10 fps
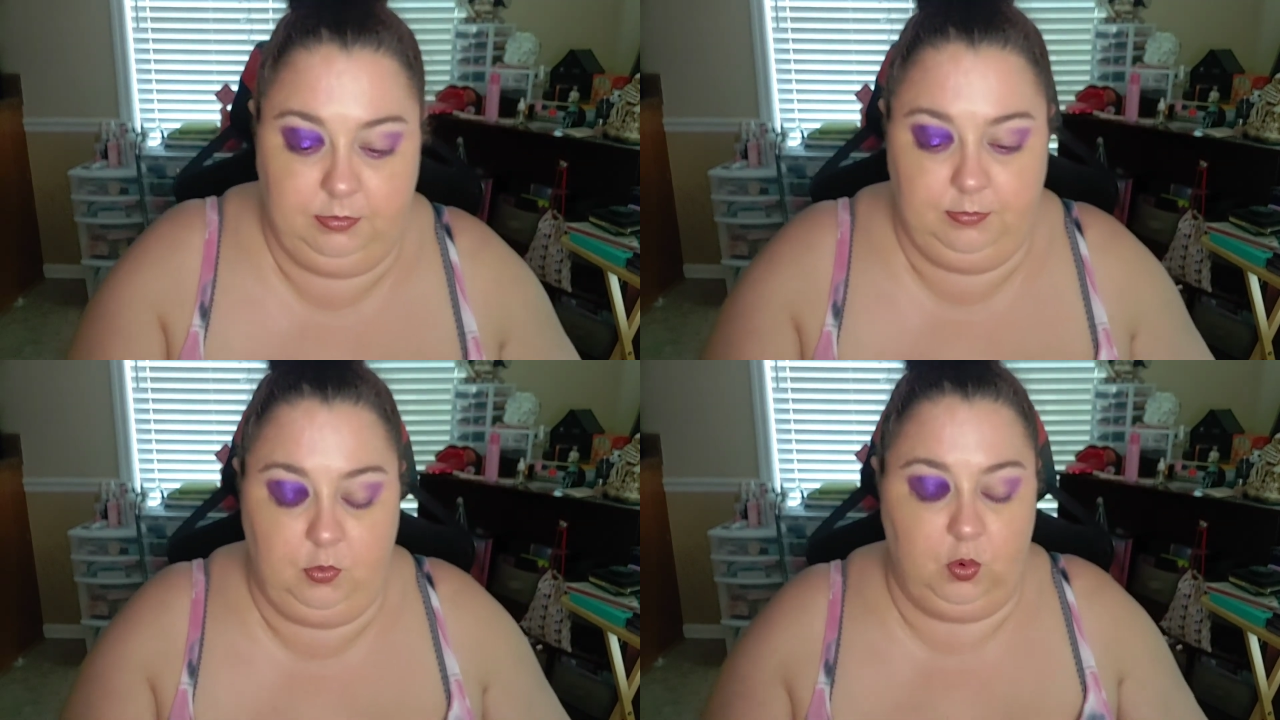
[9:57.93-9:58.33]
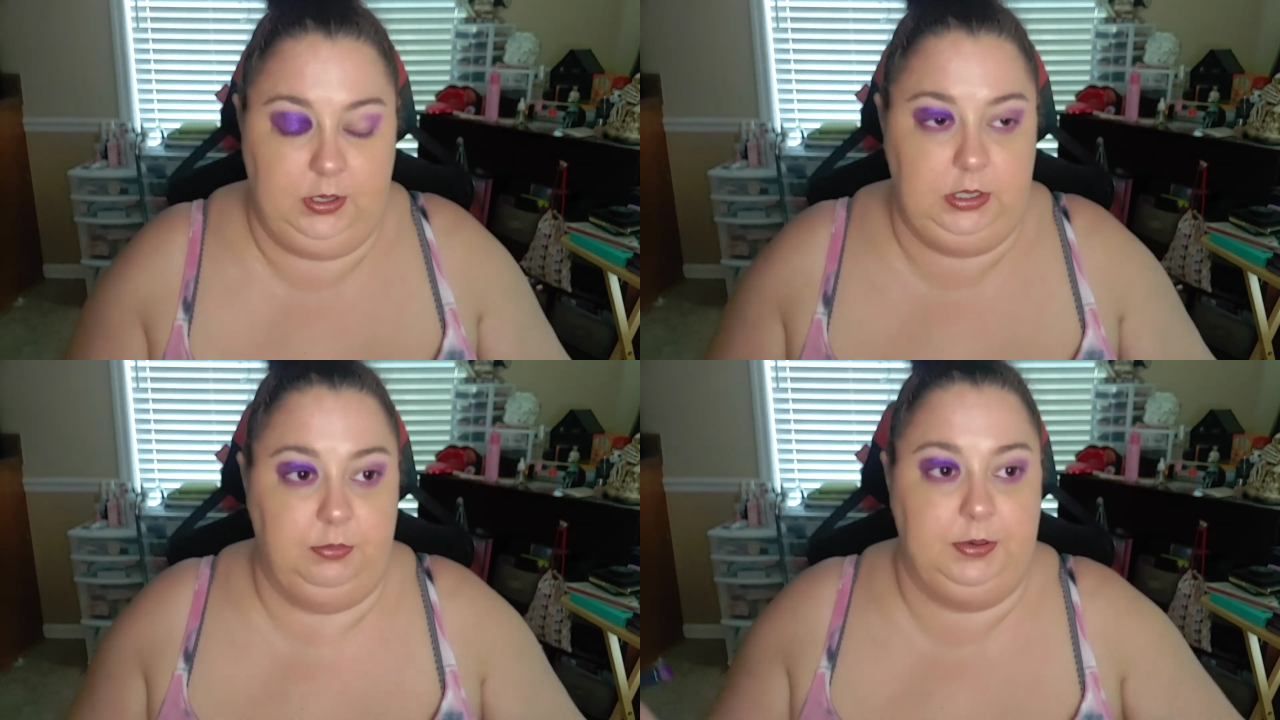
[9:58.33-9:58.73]
more
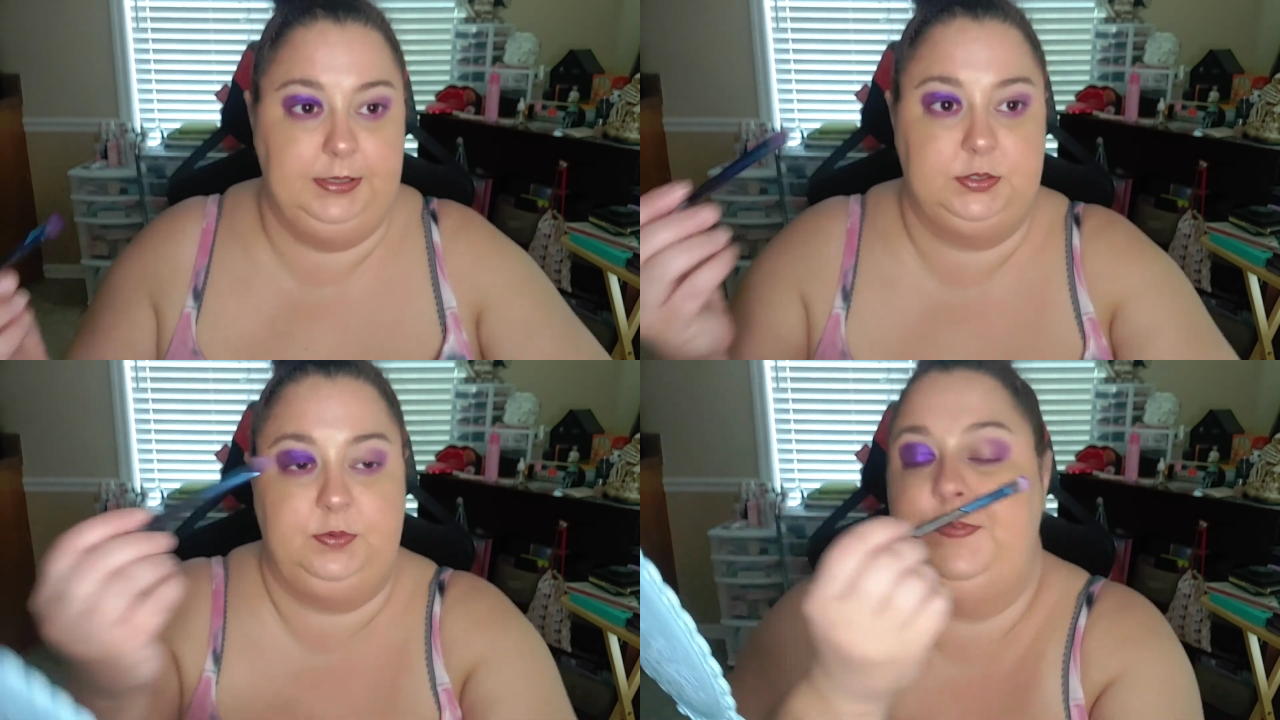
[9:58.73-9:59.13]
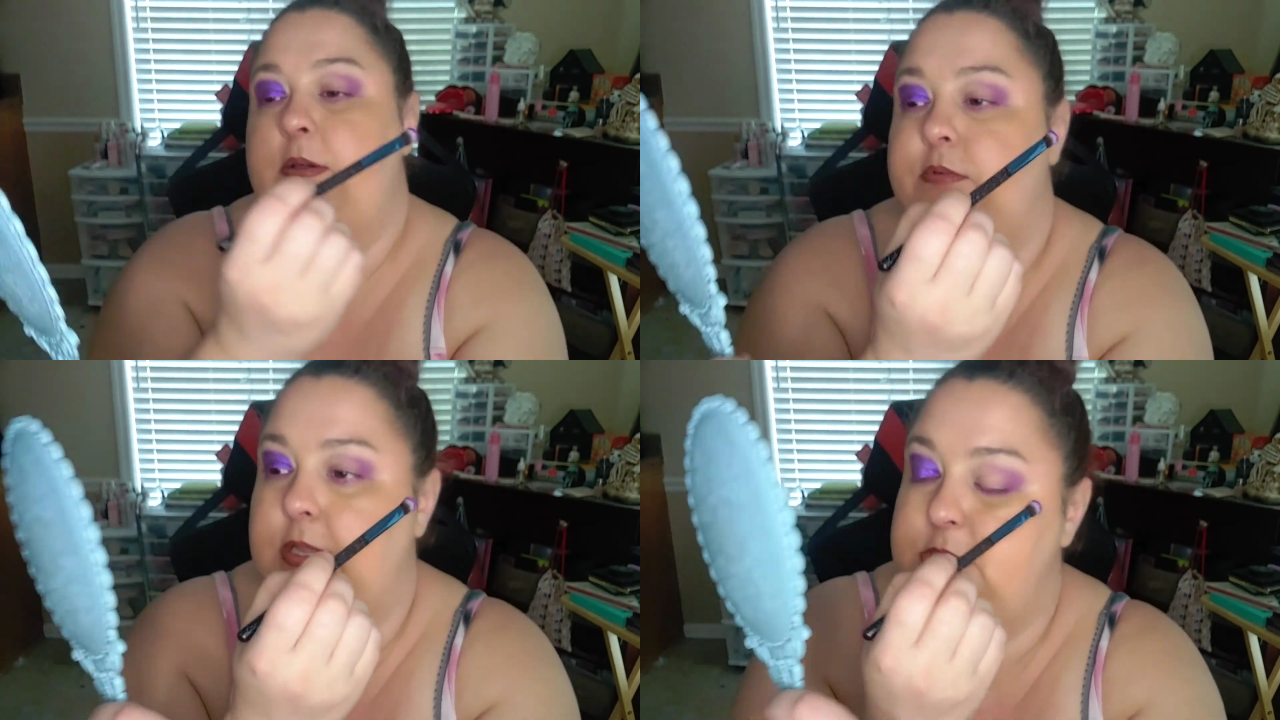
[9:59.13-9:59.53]
indie brands with
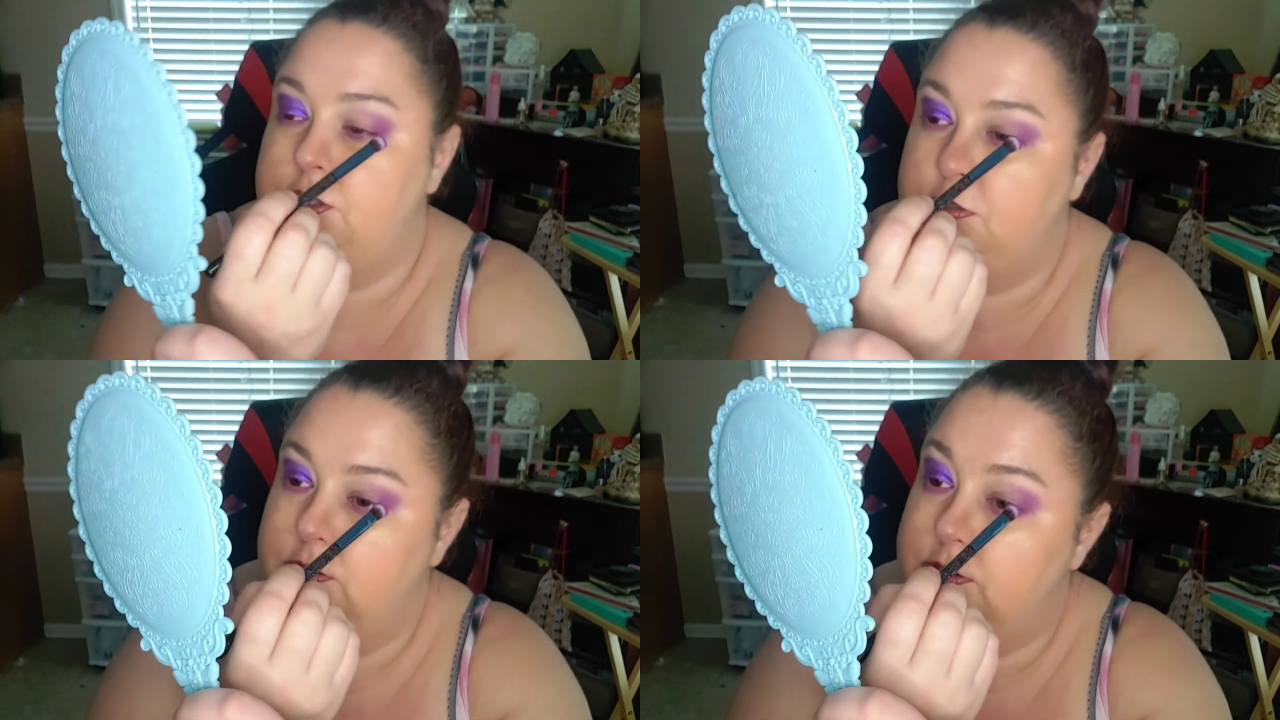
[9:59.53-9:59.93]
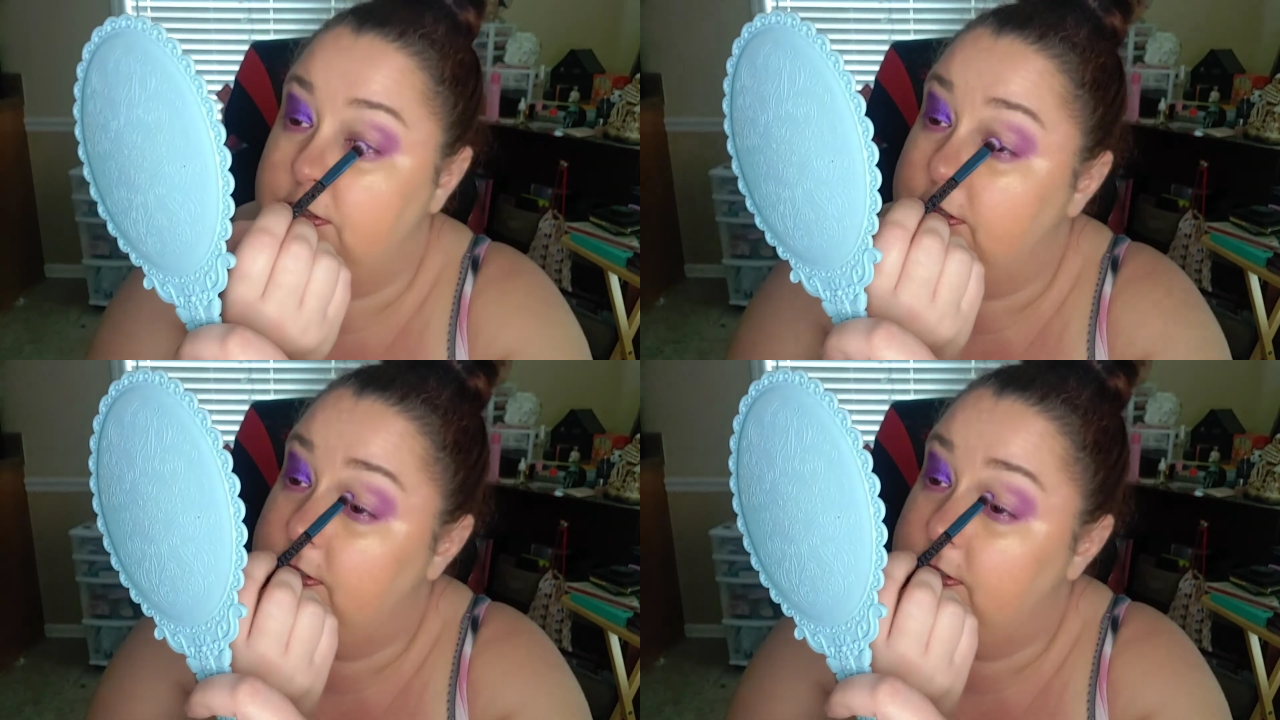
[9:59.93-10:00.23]
foundations and